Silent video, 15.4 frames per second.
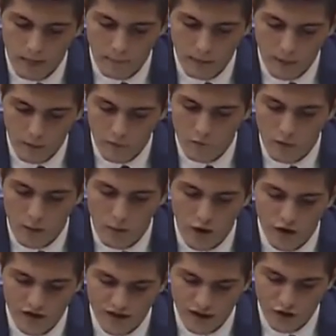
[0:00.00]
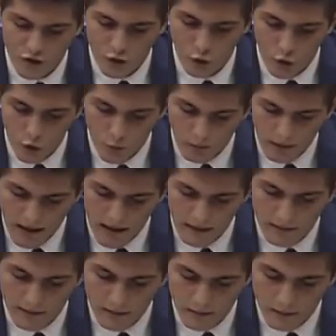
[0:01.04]
Please, I plead with you,
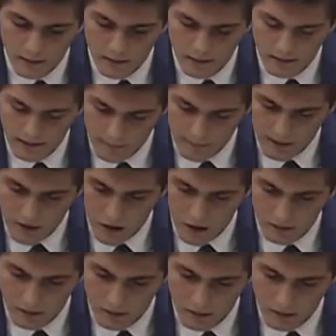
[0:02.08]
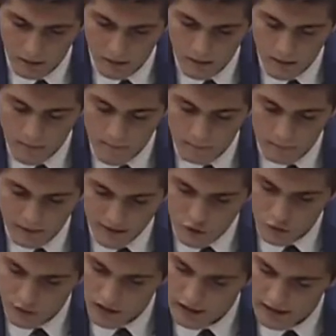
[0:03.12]
the American people, the people from
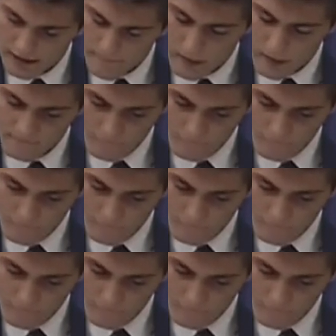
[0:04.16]
our ancestral